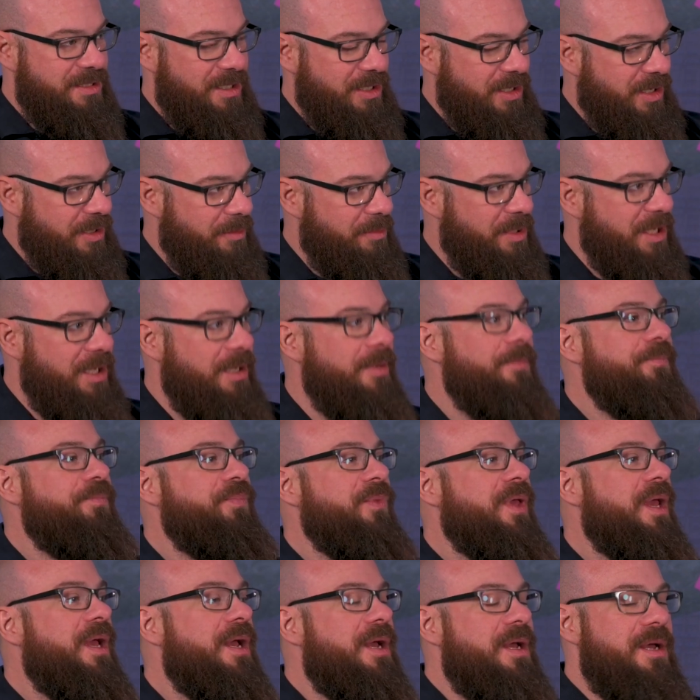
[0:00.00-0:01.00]
they're going to be,
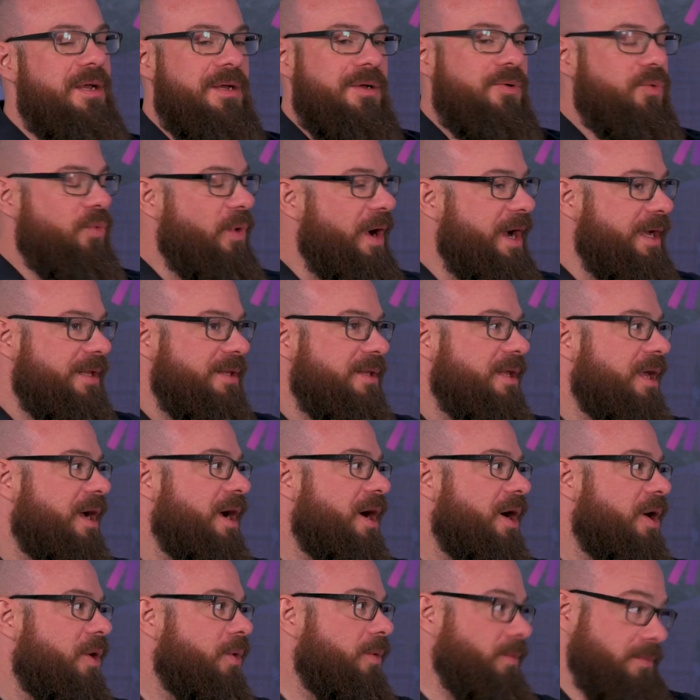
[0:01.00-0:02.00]
right
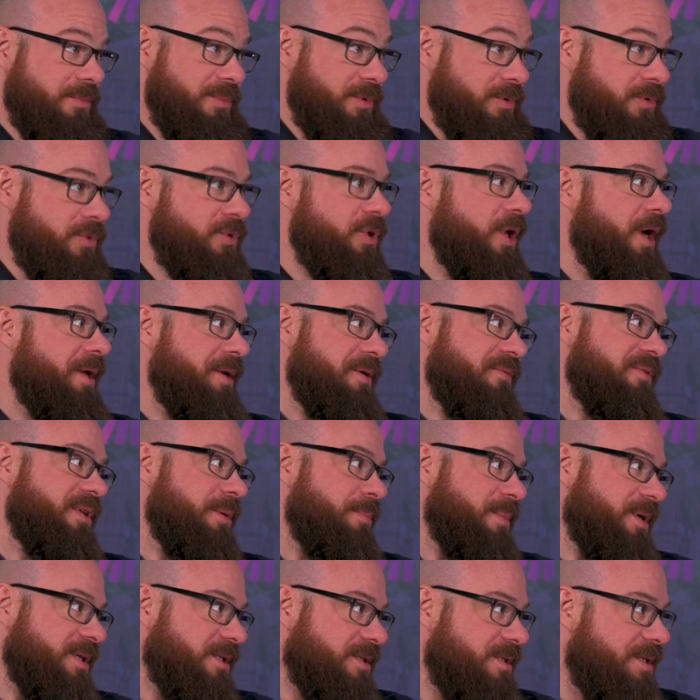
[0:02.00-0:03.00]
now, none of
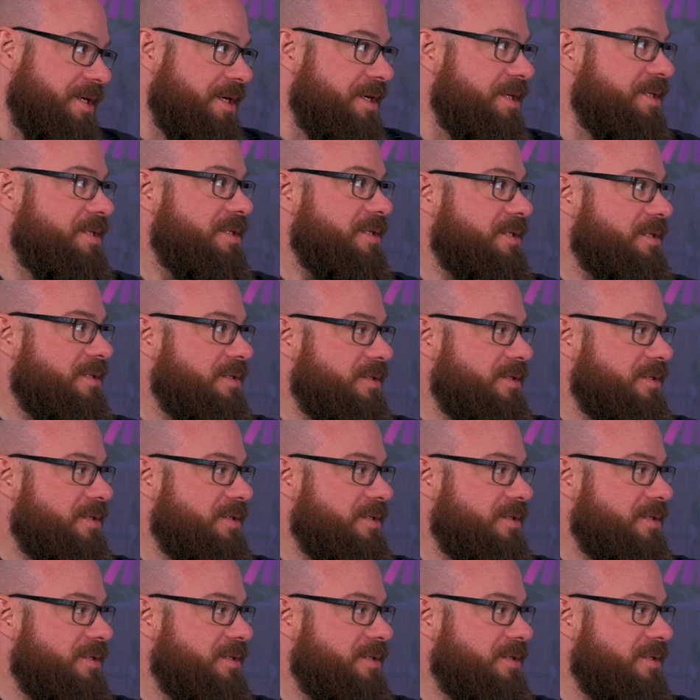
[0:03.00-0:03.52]
them exist,